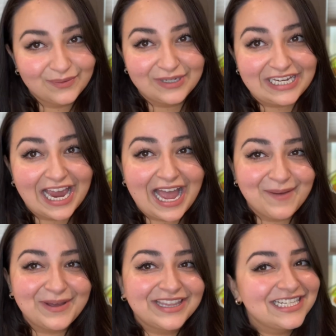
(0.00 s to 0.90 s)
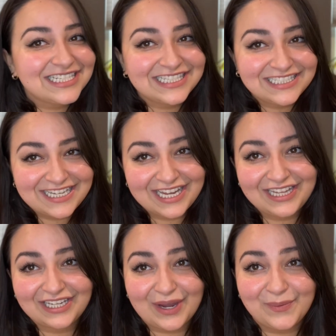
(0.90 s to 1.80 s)
recap at the end of the day
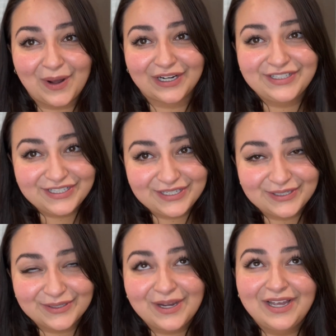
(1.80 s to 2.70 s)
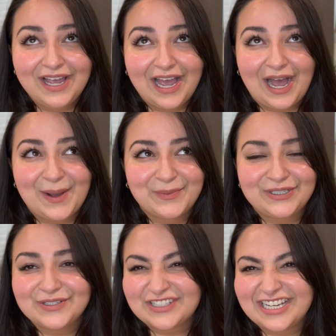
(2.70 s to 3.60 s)
like I wanted to. Um, when
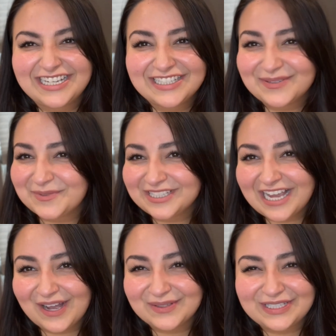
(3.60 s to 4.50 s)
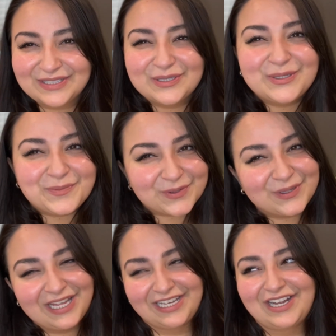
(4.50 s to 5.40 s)
you're staying in someone's house, it's super
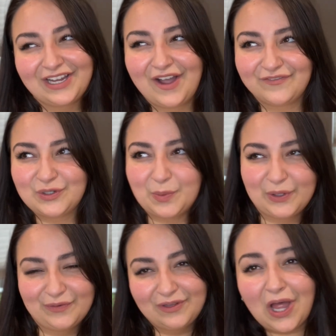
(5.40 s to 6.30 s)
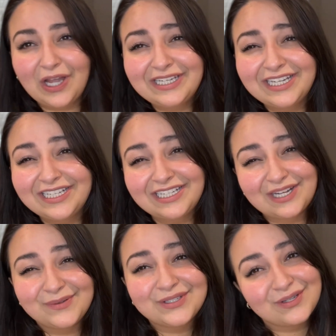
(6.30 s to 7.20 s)
like uncomfortable to vlog in and
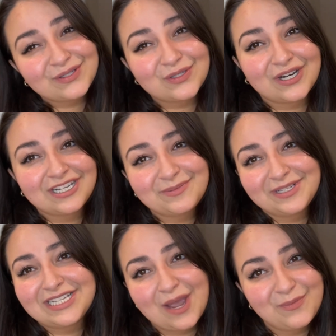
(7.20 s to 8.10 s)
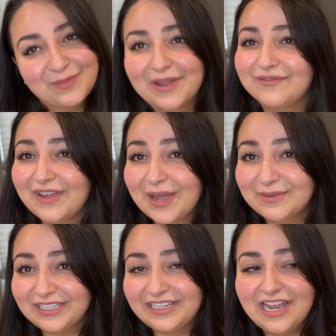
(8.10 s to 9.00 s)
I was also trying to spend time with my
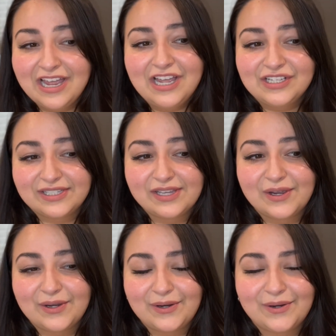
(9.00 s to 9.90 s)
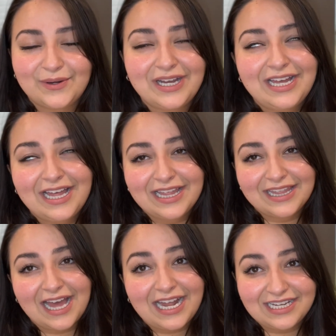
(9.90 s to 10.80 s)
family. So
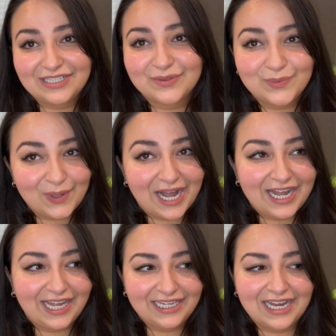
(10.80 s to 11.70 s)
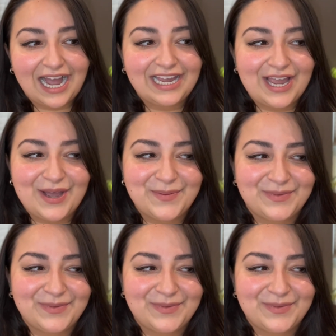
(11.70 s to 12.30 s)
that is why I am